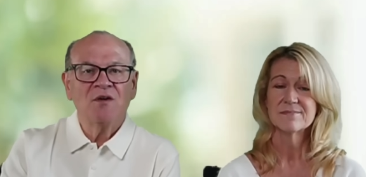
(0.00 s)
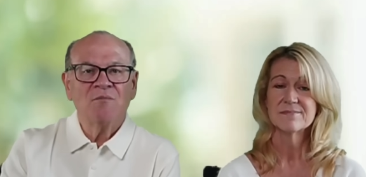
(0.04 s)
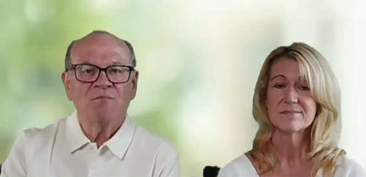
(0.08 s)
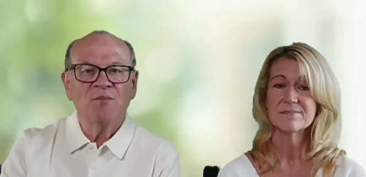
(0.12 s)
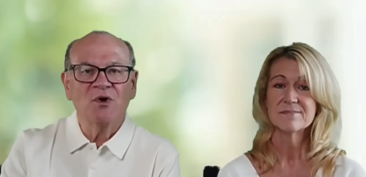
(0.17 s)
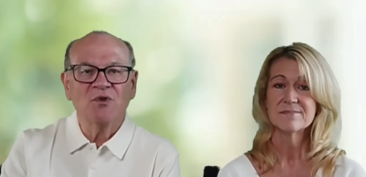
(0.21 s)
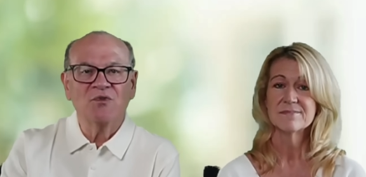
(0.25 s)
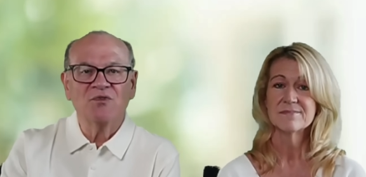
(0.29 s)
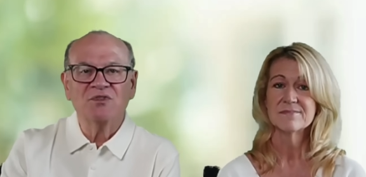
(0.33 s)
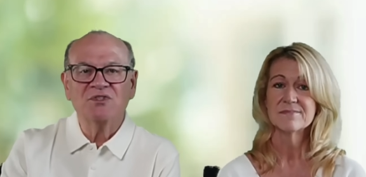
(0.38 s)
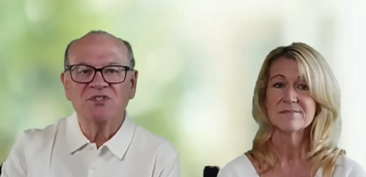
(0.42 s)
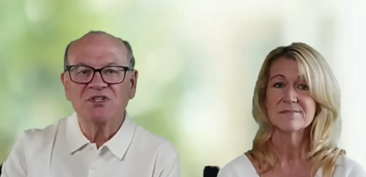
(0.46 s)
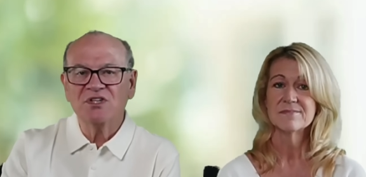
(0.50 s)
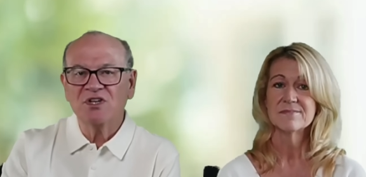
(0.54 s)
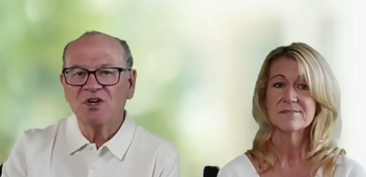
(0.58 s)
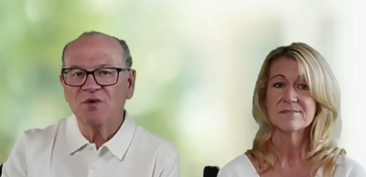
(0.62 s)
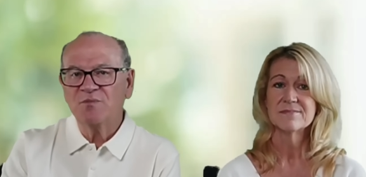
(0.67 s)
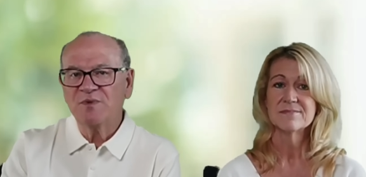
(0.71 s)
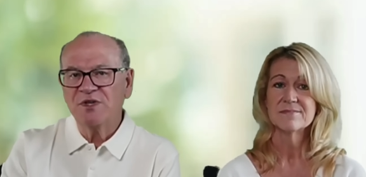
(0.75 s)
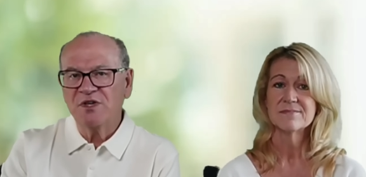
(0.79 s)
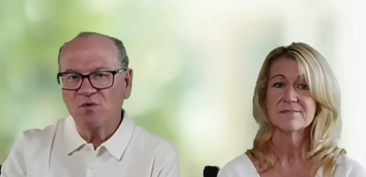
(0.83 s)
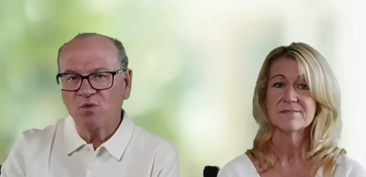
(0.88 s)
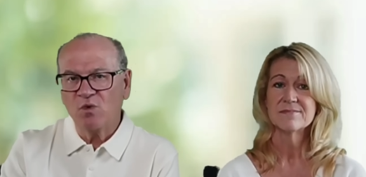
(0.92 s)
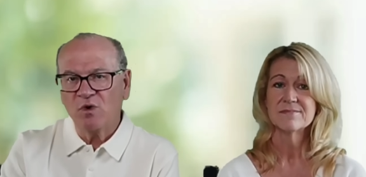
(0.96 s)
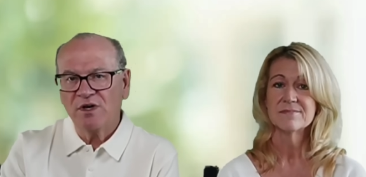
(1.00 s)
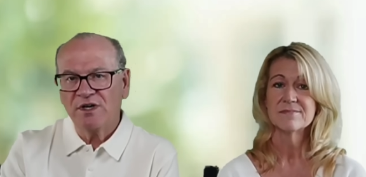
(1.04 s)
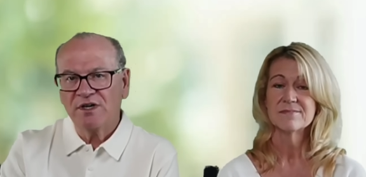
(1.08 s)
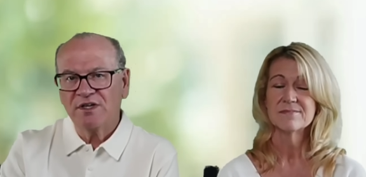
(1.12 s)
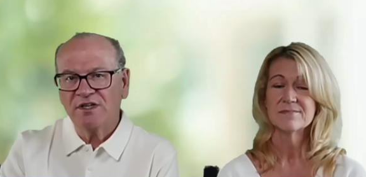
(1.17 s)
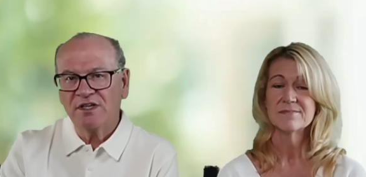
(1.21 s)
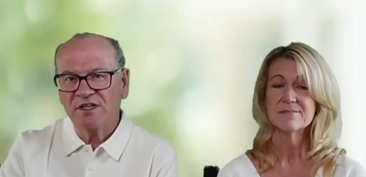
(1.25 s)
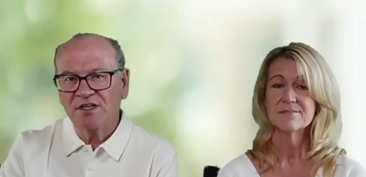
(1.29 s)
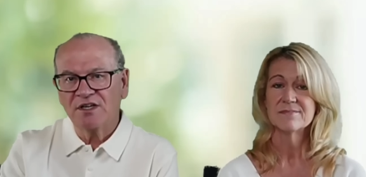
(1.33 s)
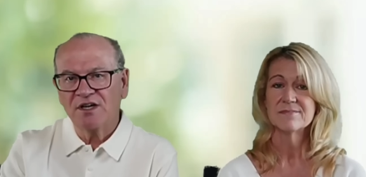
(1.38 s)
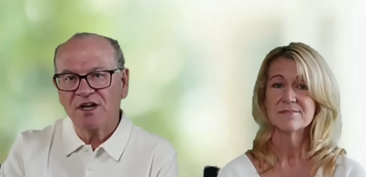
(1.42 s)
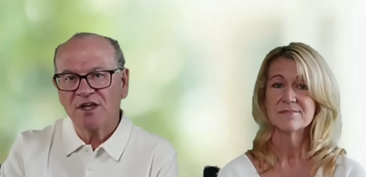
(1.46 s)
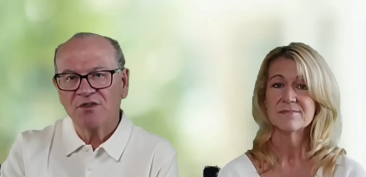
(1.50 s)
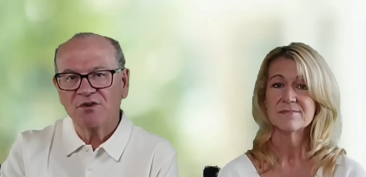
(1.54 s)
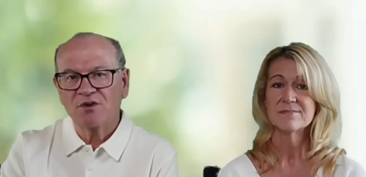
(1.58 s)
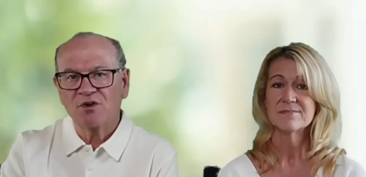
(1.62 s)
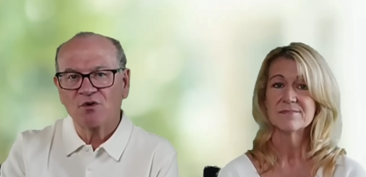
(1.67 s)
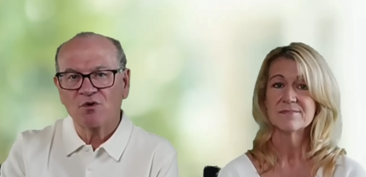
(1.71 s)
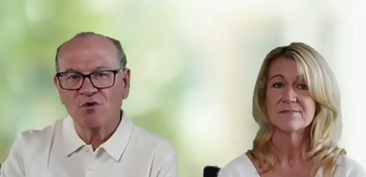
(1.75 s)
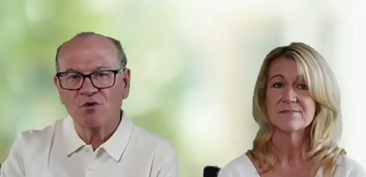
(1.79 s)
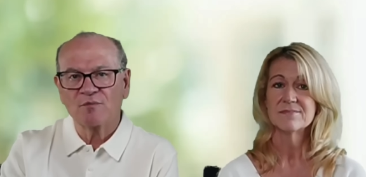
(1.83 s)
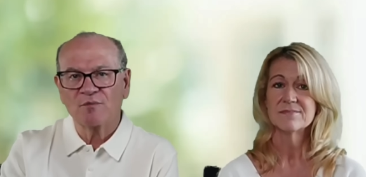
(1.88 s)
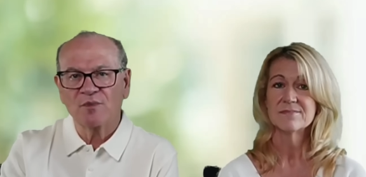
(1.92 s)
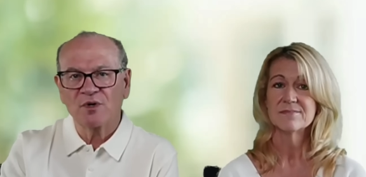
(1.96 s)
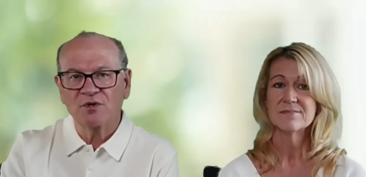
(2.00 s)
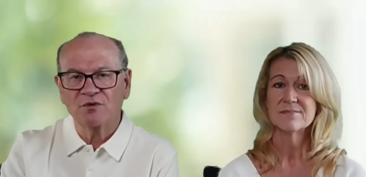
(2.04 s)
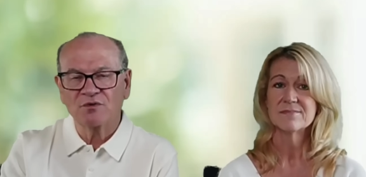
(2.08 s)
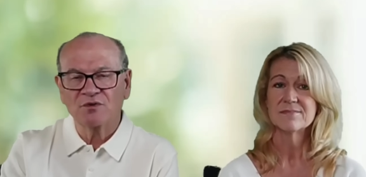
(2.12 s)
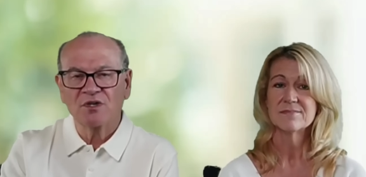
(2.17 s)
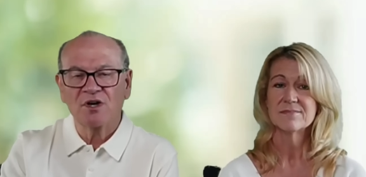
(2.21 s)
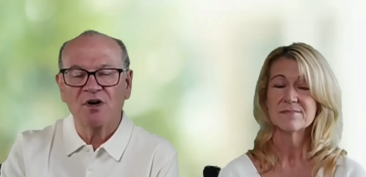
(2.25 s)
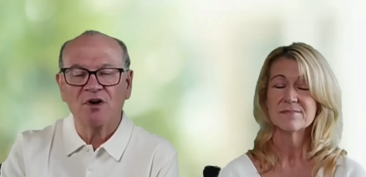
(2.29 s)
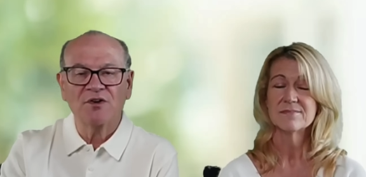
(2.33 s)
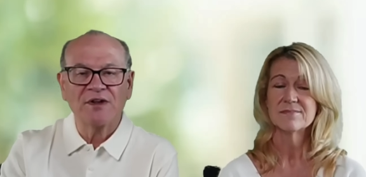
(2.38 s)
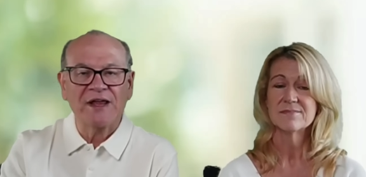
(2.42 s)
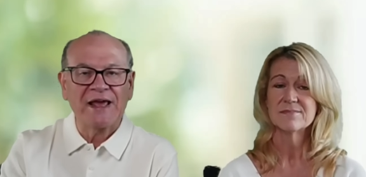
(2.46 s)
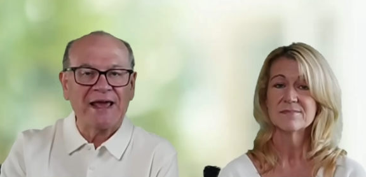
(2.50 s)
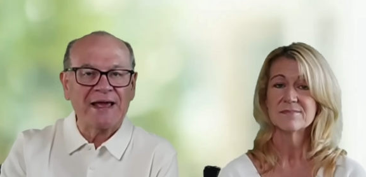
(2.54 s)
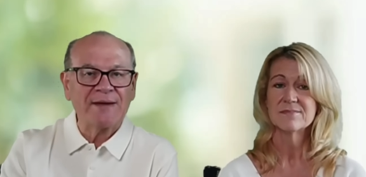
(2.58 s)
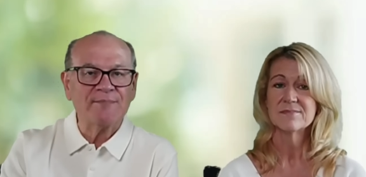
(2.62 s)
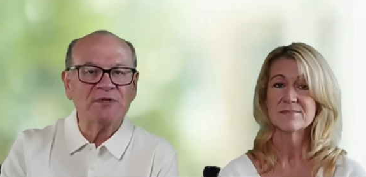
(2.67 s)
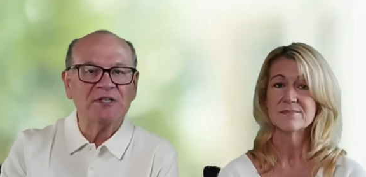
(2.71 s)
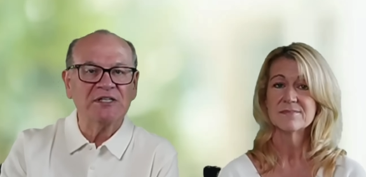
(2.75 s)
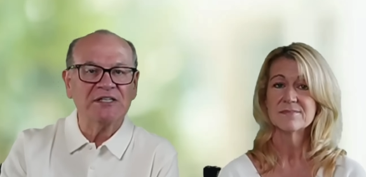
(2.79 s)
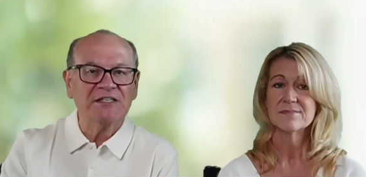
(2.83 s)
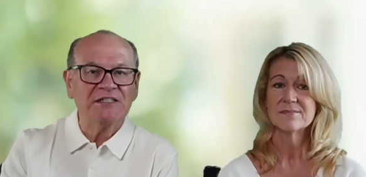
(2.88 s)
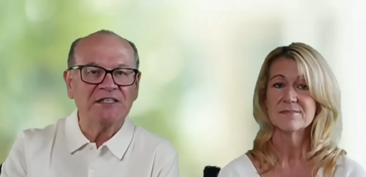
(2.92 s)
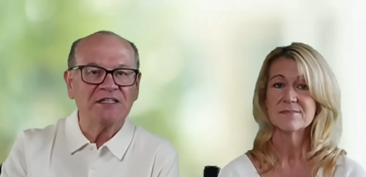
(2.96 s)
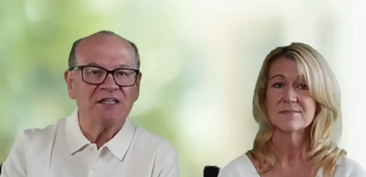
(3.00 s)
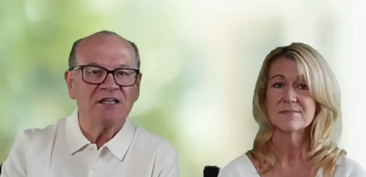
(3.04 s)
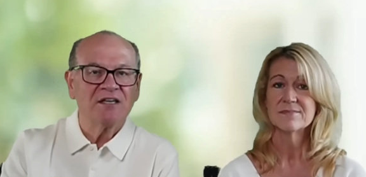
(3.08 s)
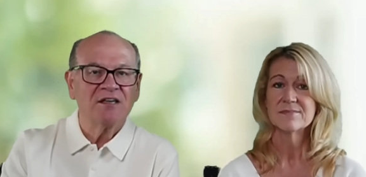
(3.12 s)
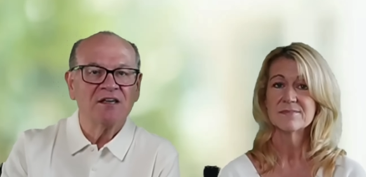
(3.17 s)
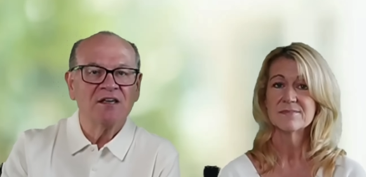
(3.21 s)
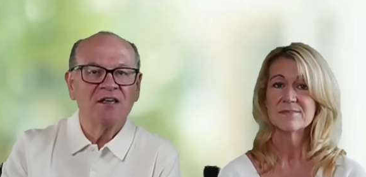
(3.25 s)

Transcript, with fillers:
Speaker 1: both GLP 1 and another hormone called amylin.